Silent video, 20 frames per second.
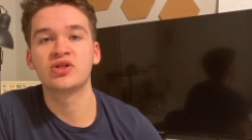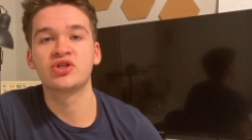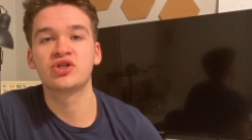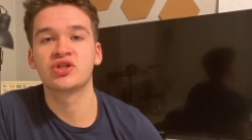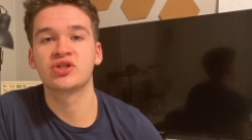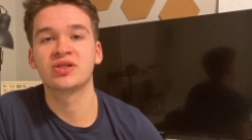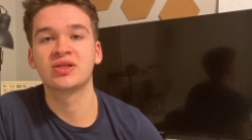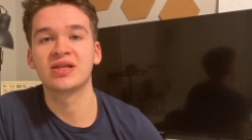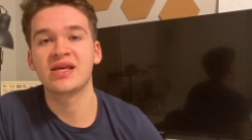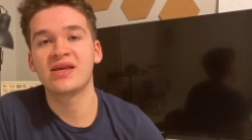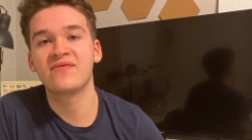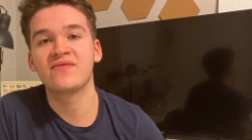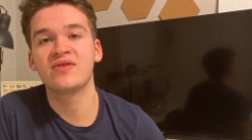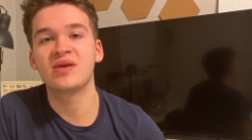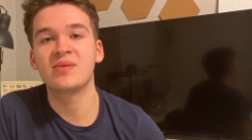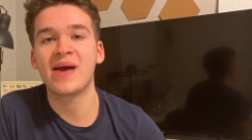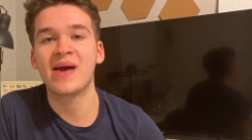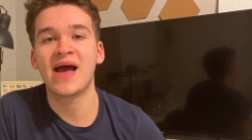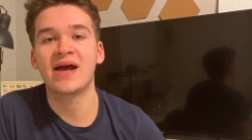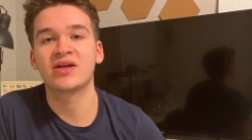just leave the
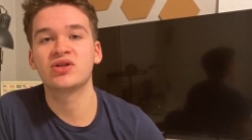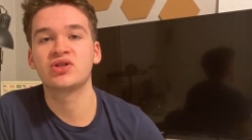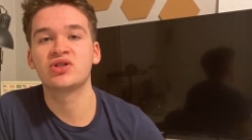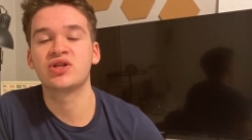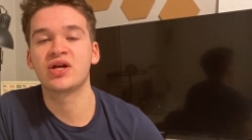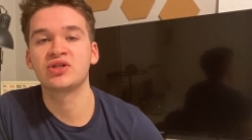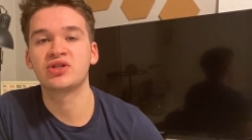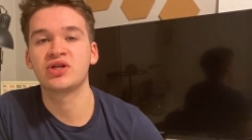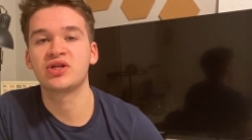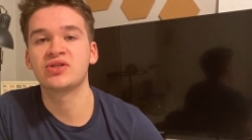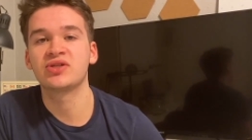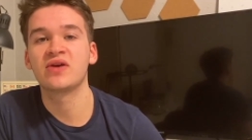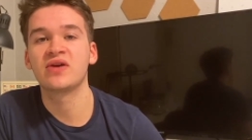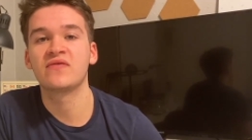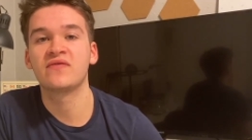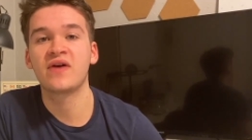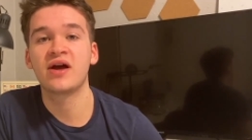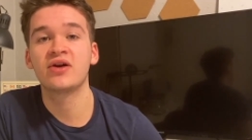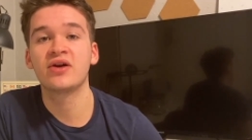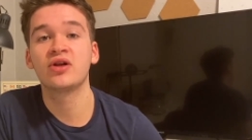package.json
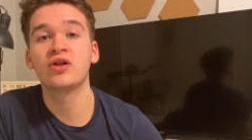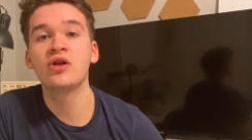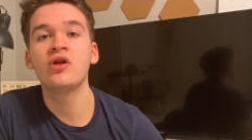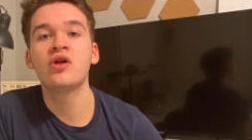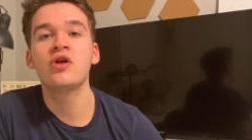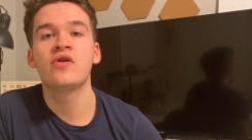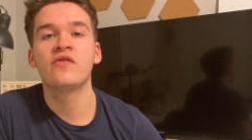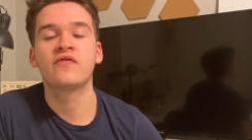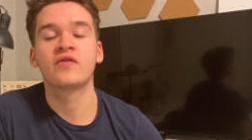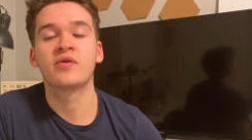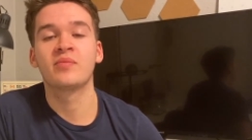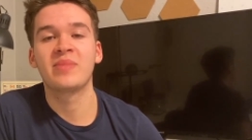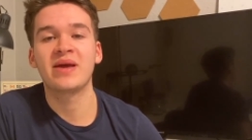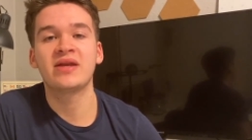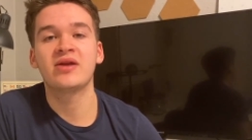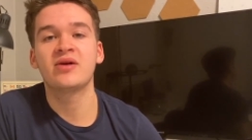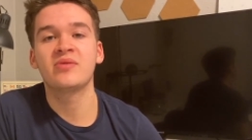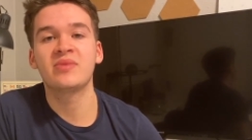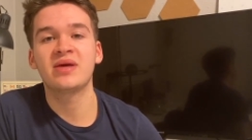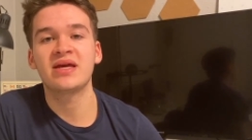file
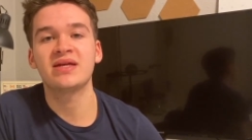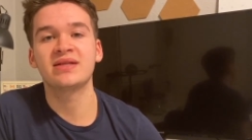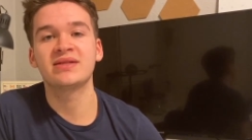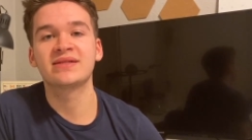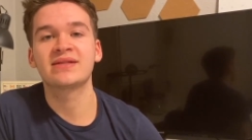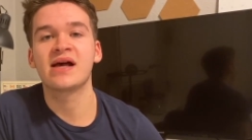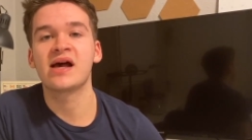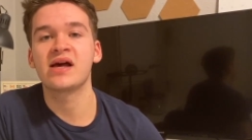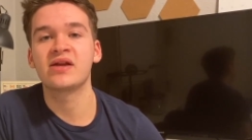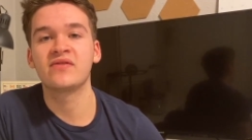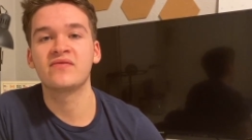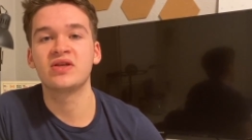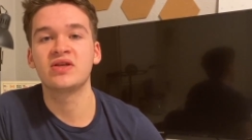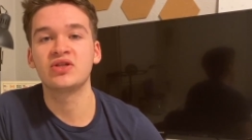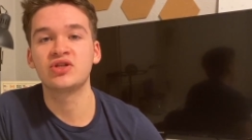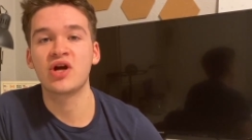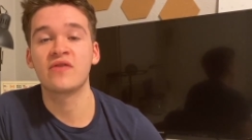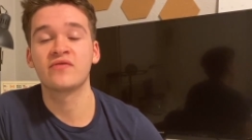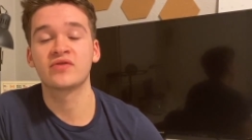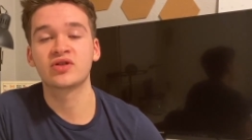verbatim inside of the
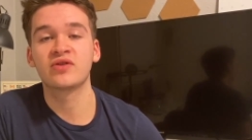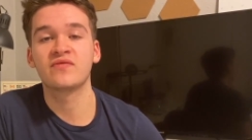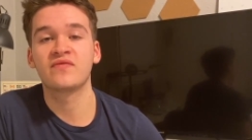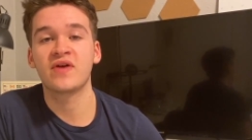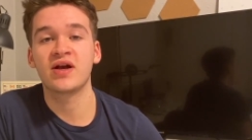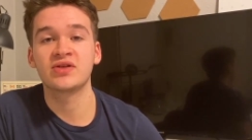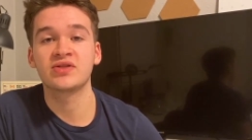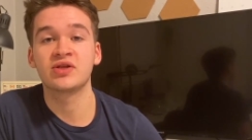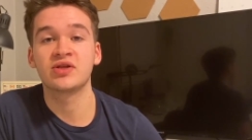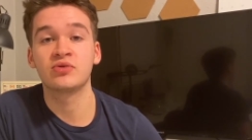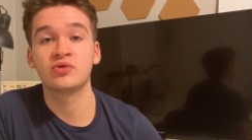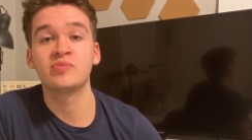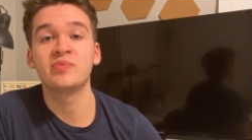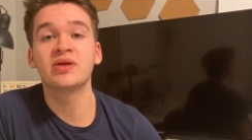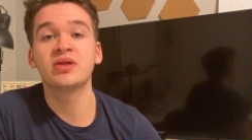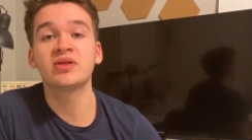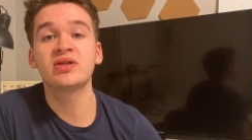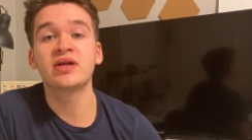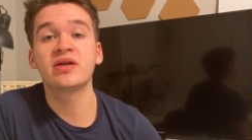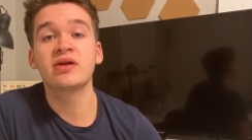JavaScript files that it was
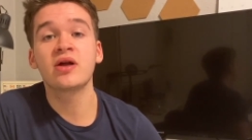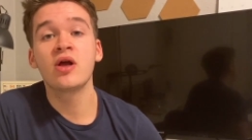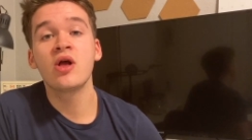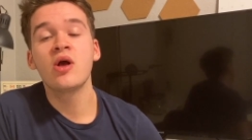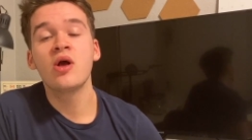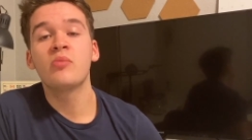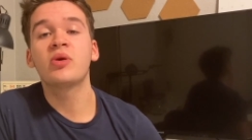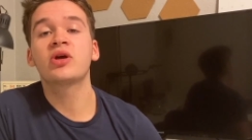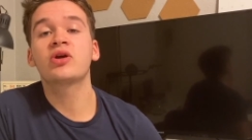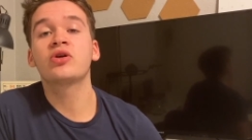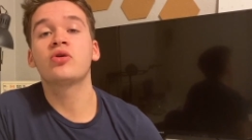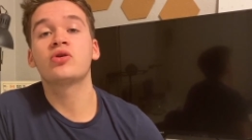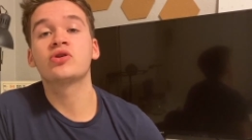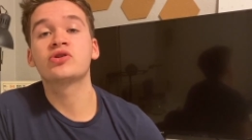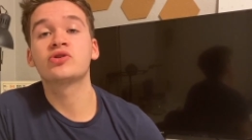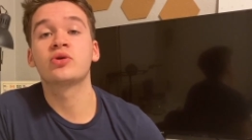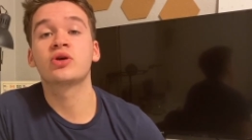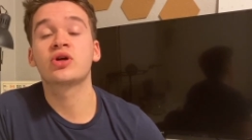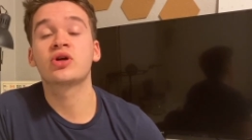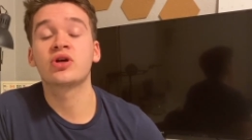building, but could
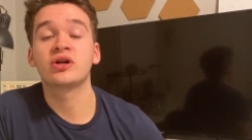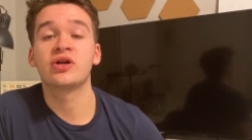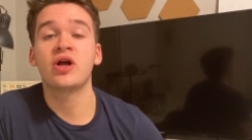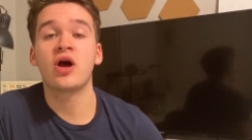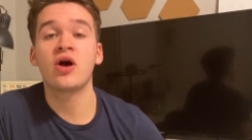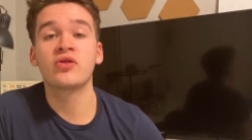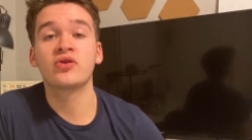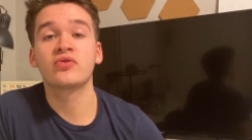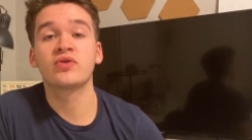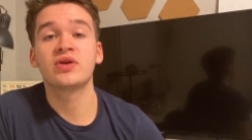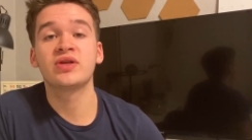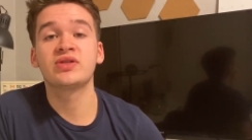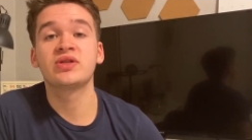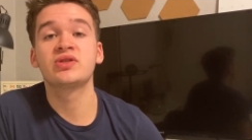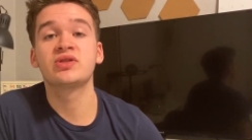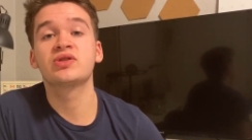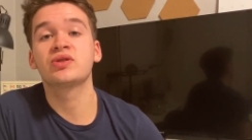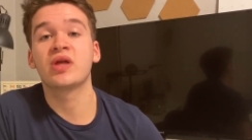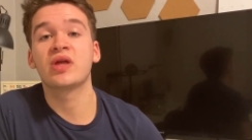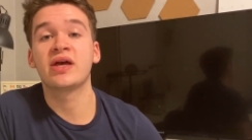also occur in other
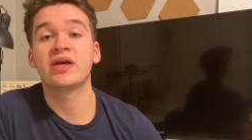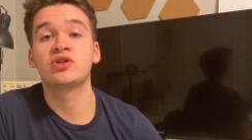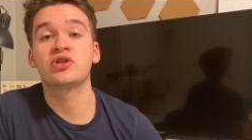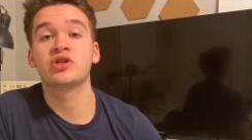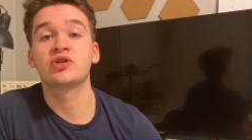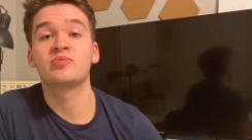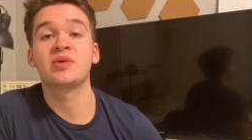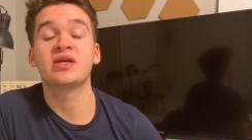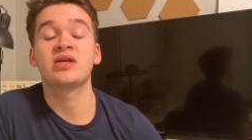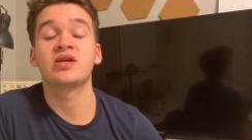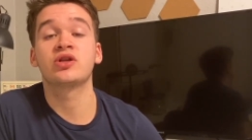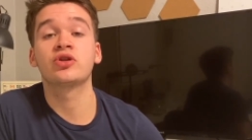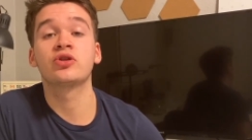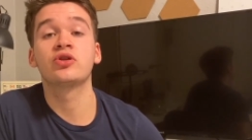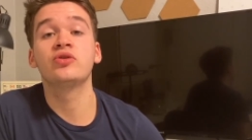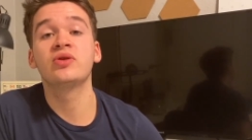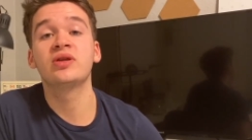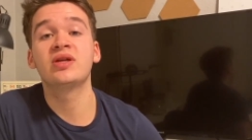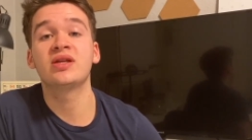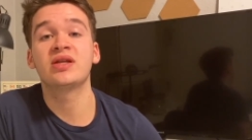reasons, like just being
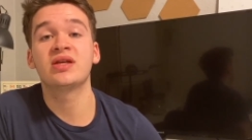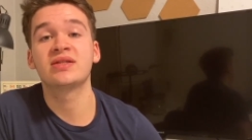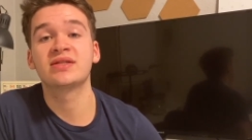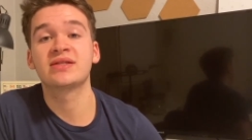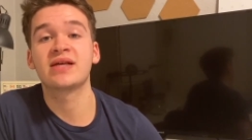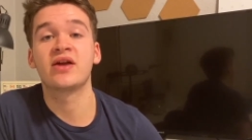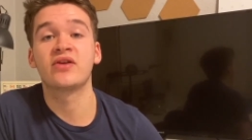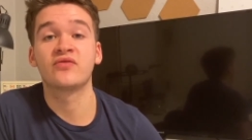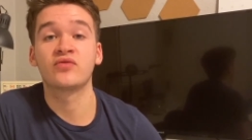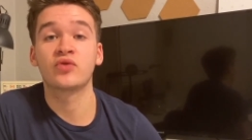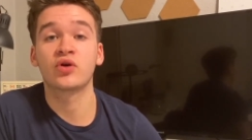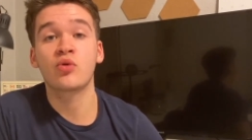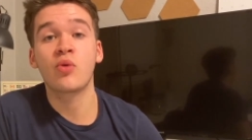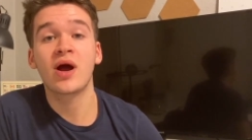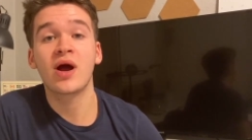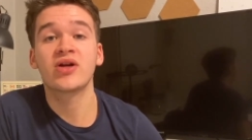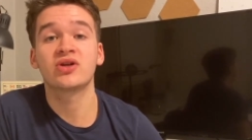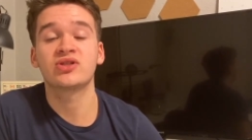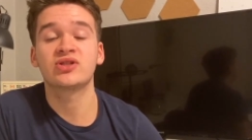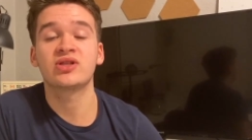included inside of
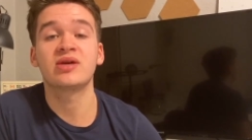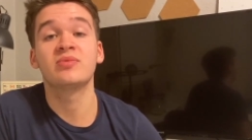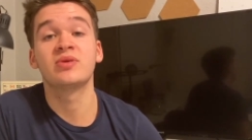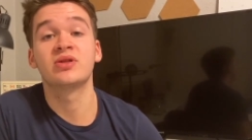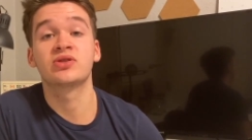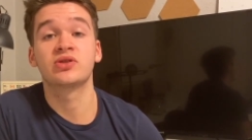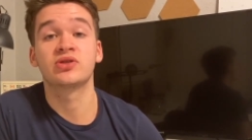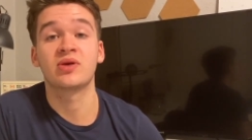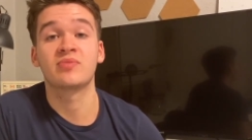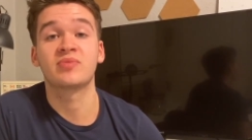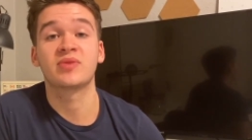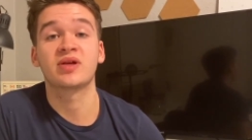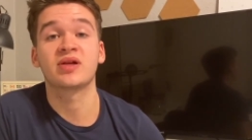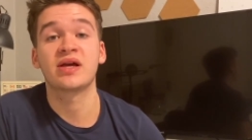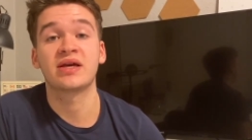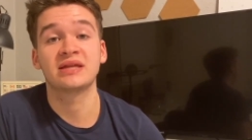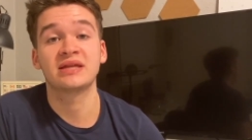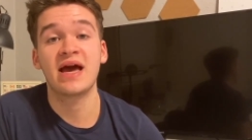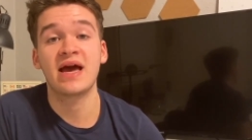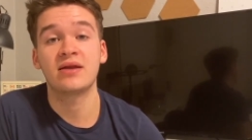require statements or something
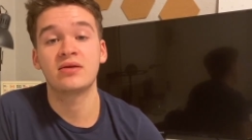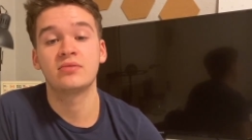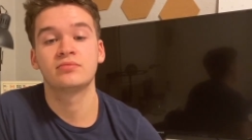like that.